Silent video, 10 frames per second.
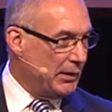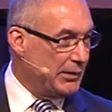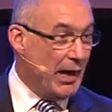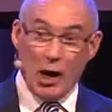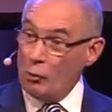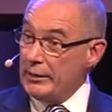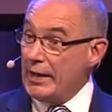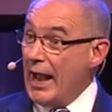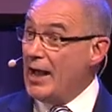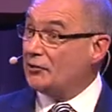Now we
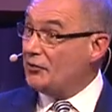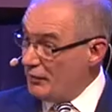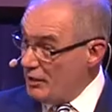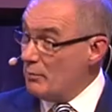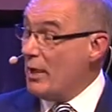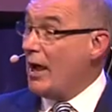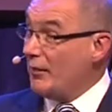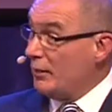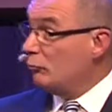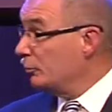ask them how
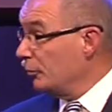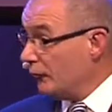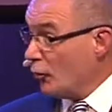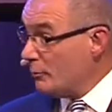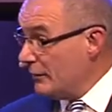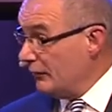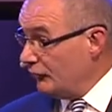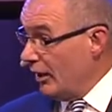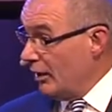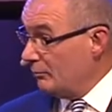they would perform that
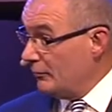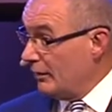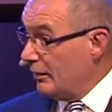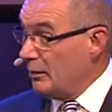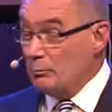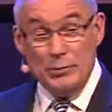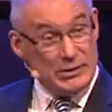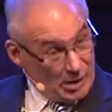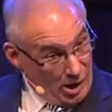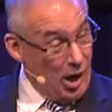job
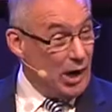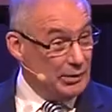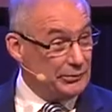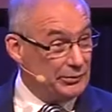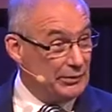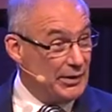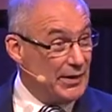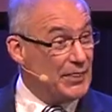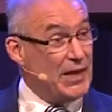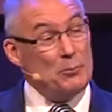because
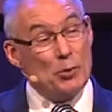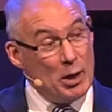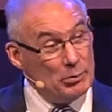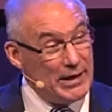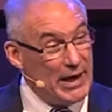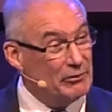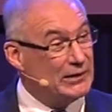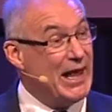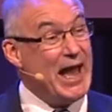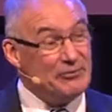they probably have a
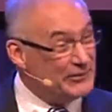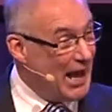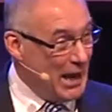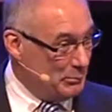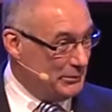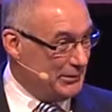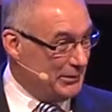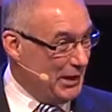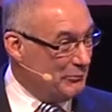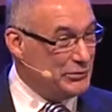lifetime
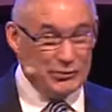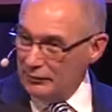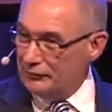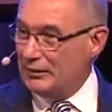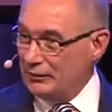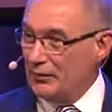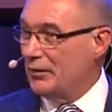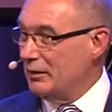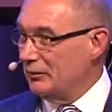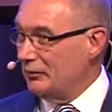of adjusting to
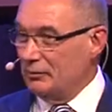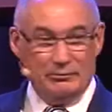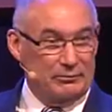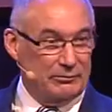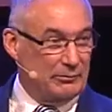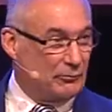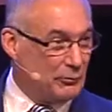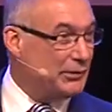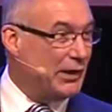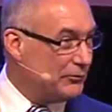things that we
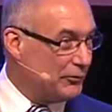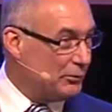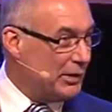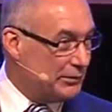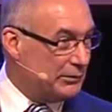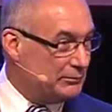take for granted.